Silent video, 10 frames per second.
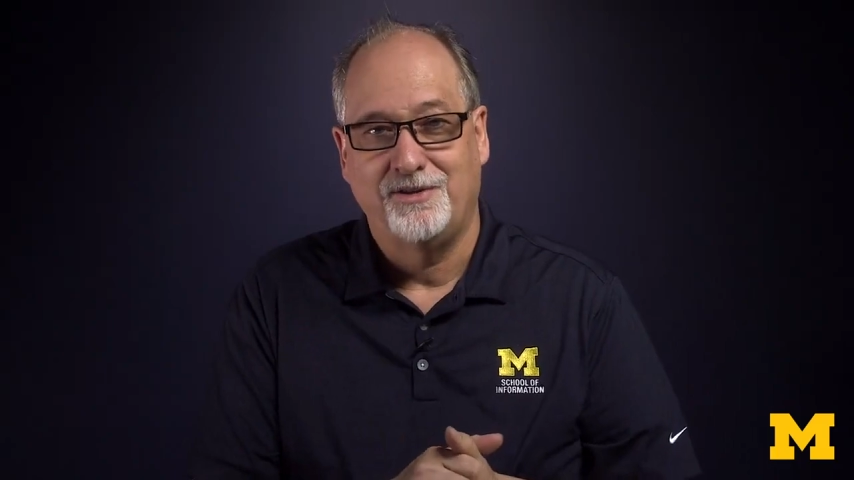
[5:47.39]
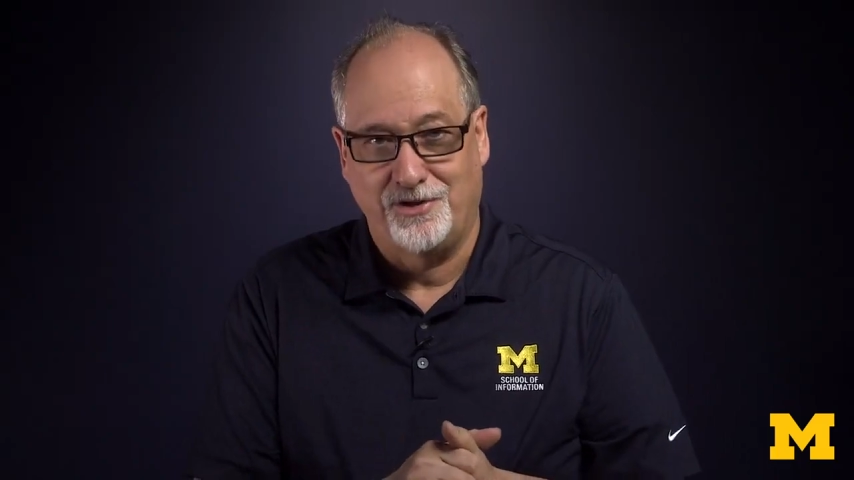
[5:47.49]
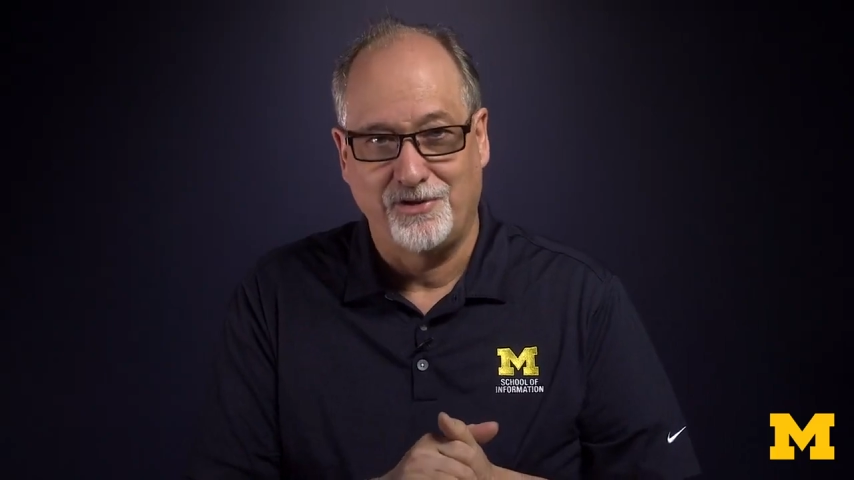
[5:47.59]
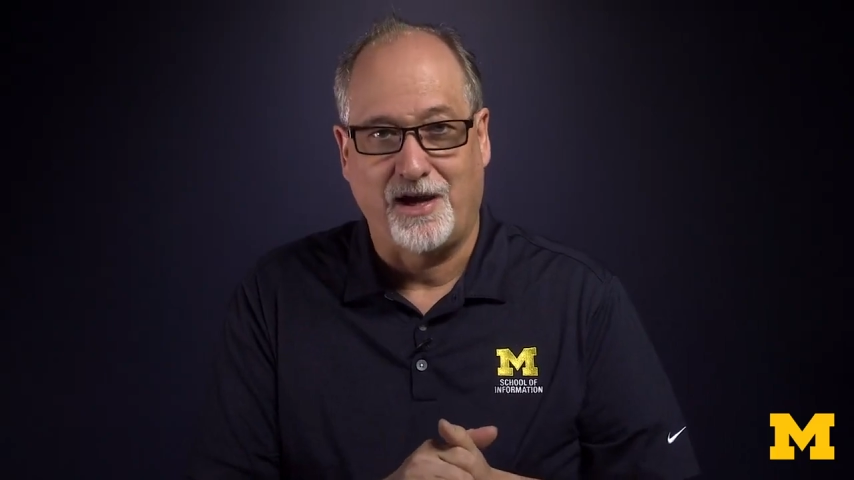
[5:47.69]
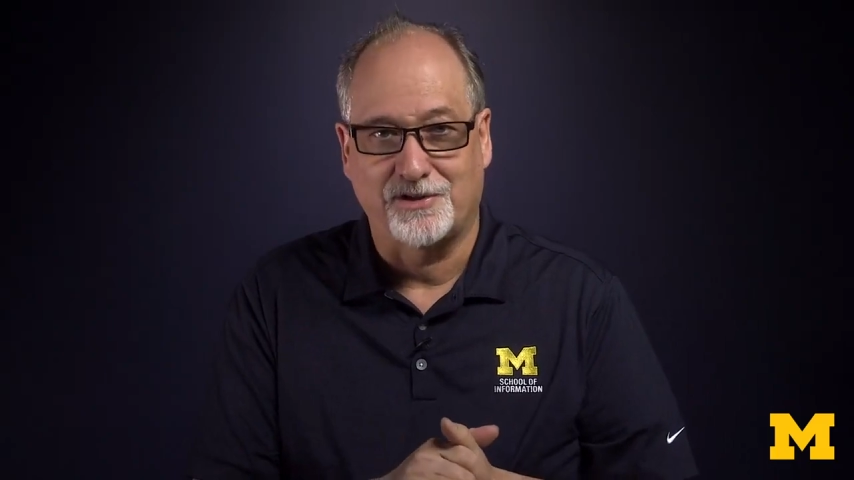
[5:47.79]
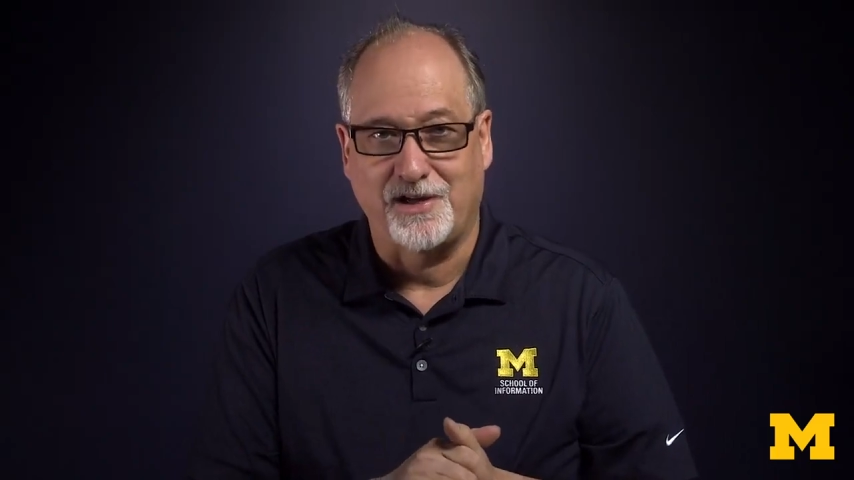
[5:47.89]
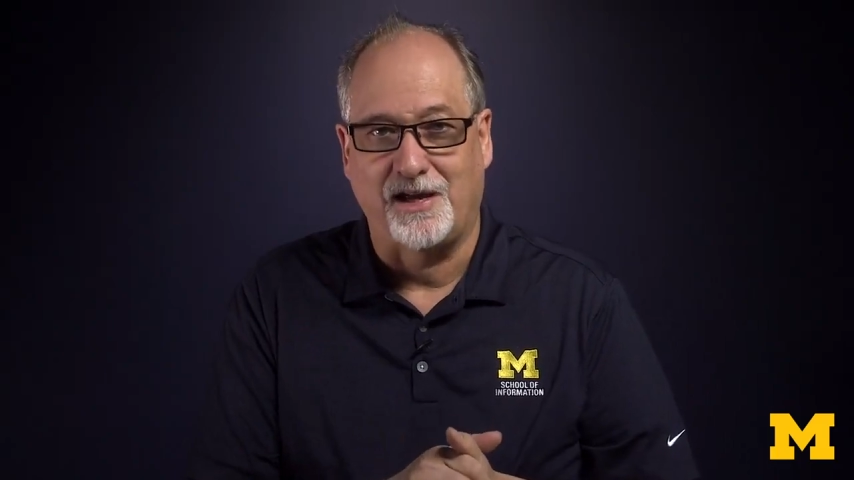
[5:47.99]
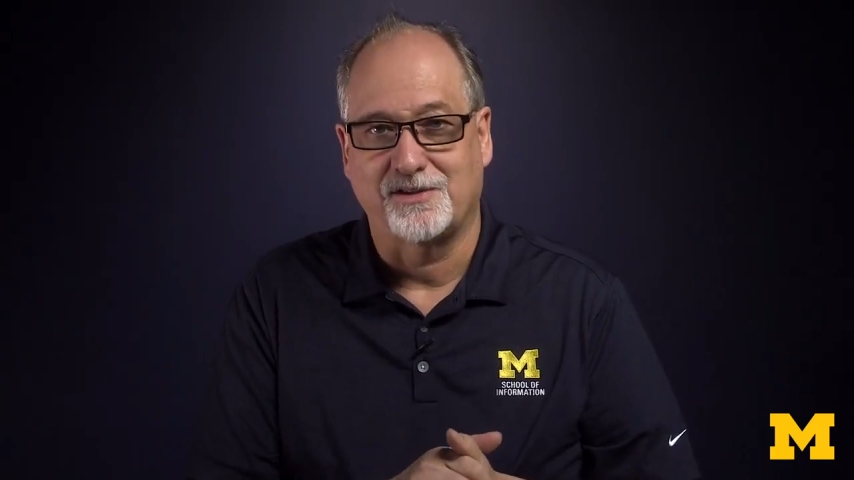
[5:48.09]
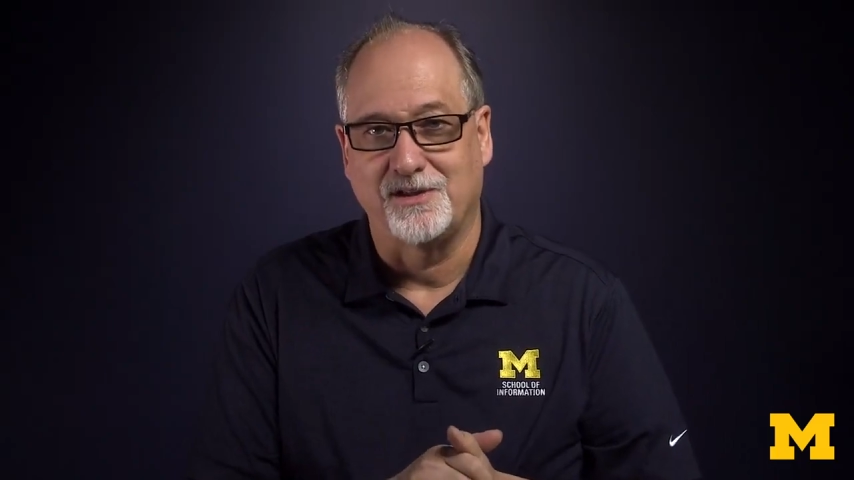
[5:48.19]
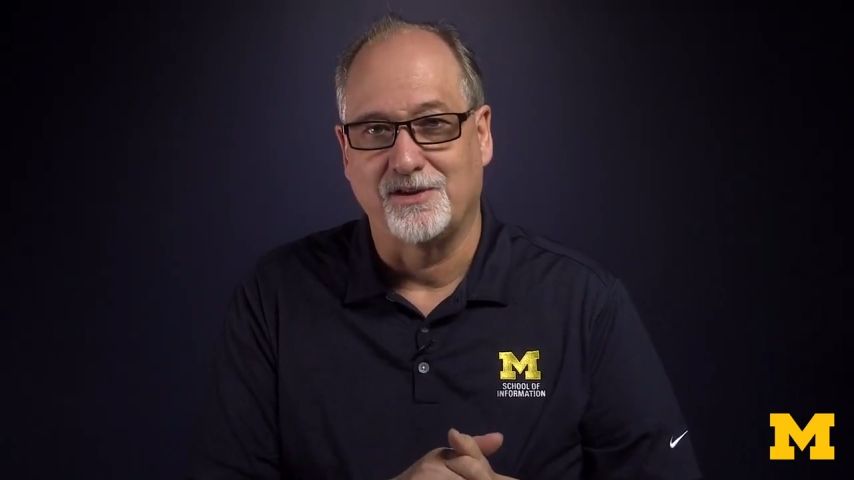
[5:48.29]
to your next
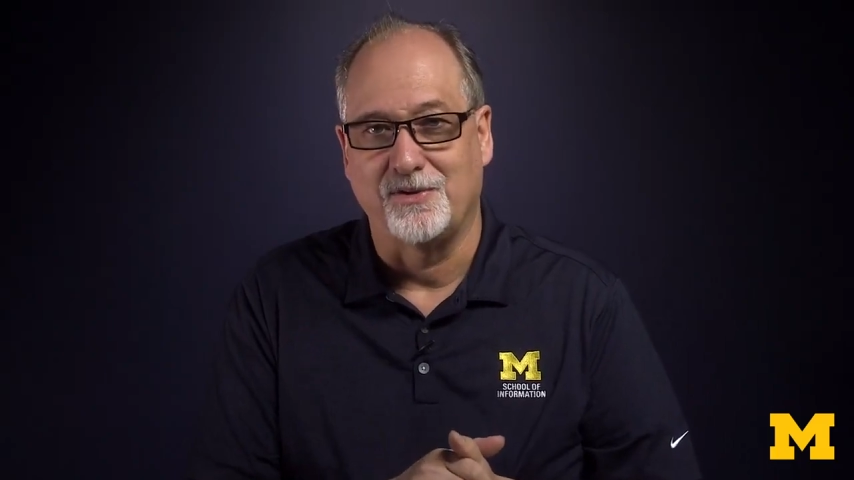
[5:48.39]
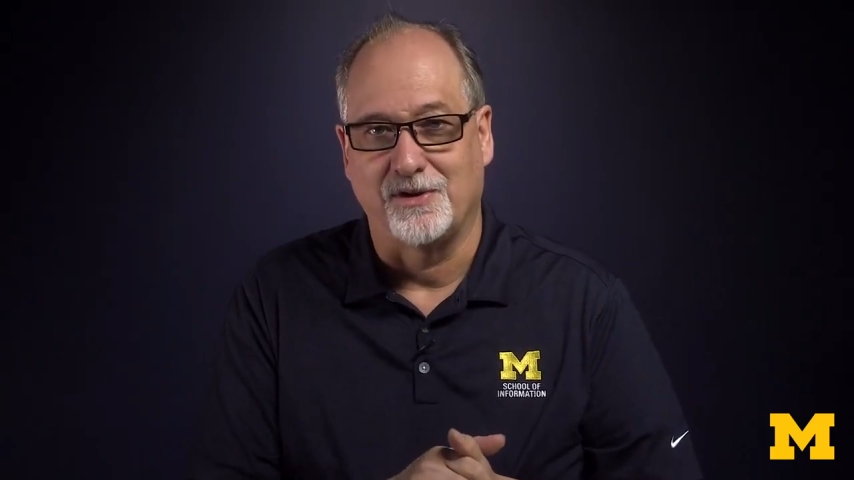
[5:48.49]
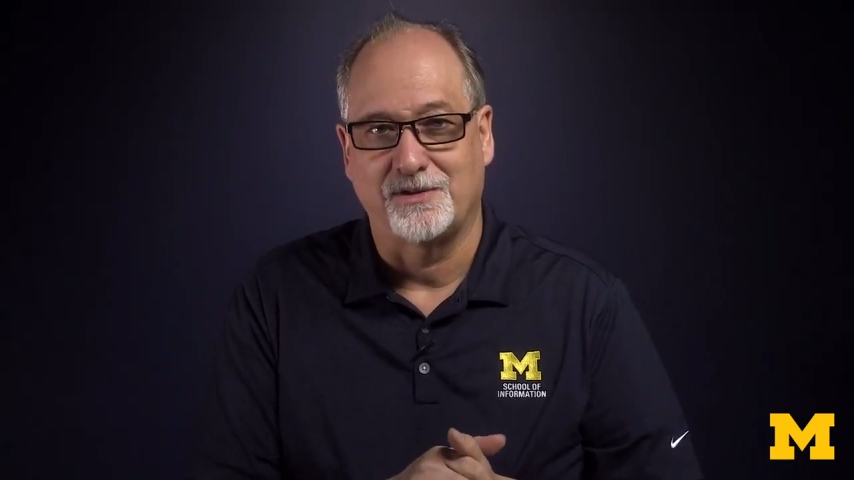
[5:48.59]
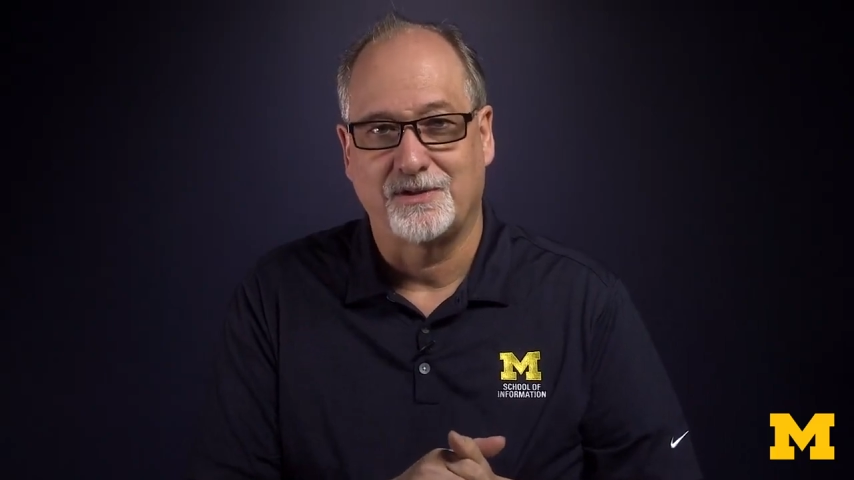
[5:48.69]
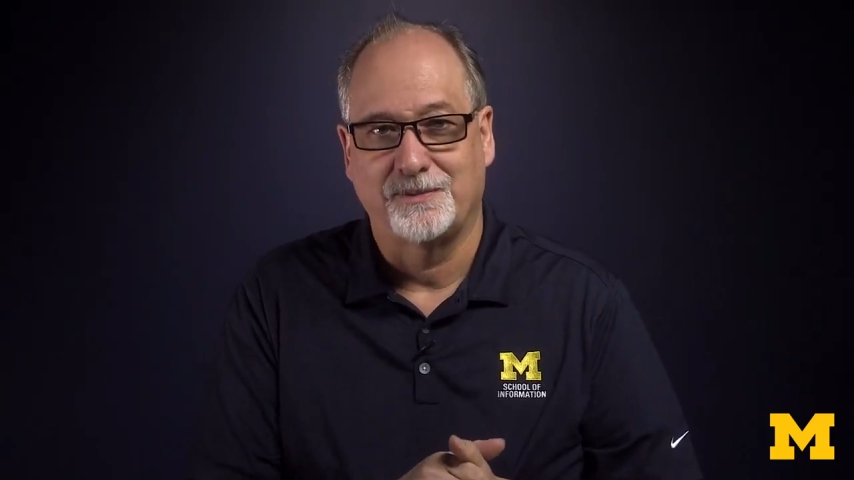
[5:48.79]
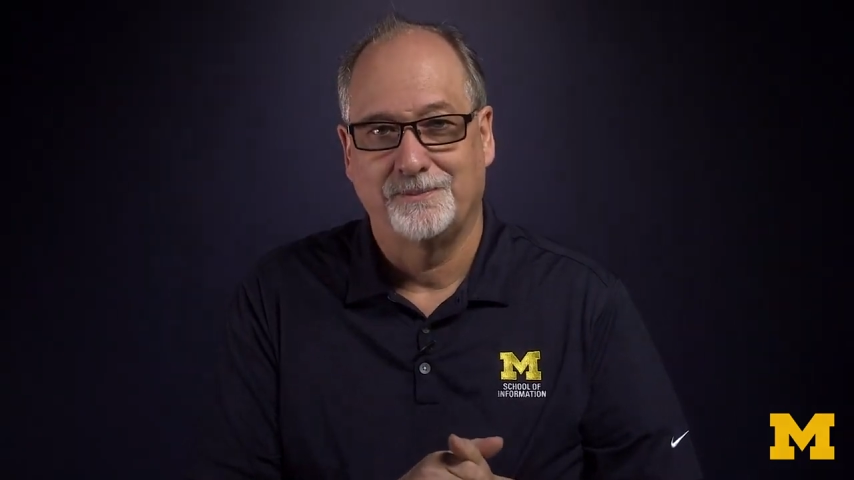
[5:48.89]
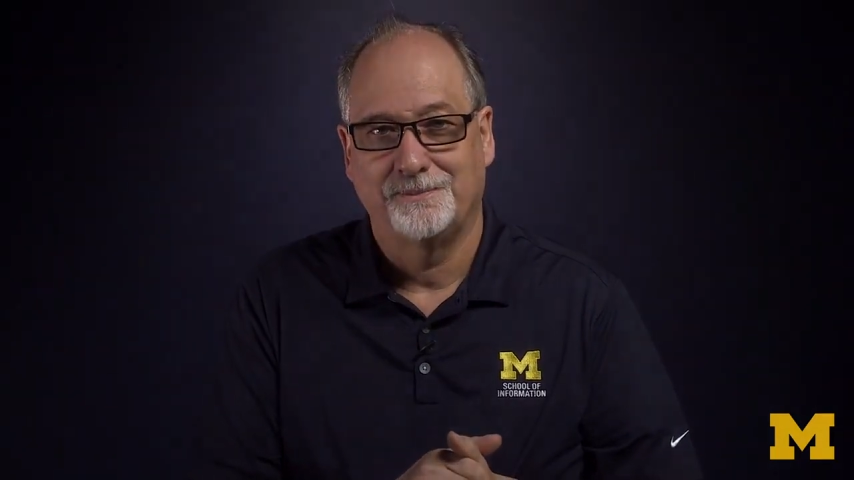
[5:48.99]
task in the course.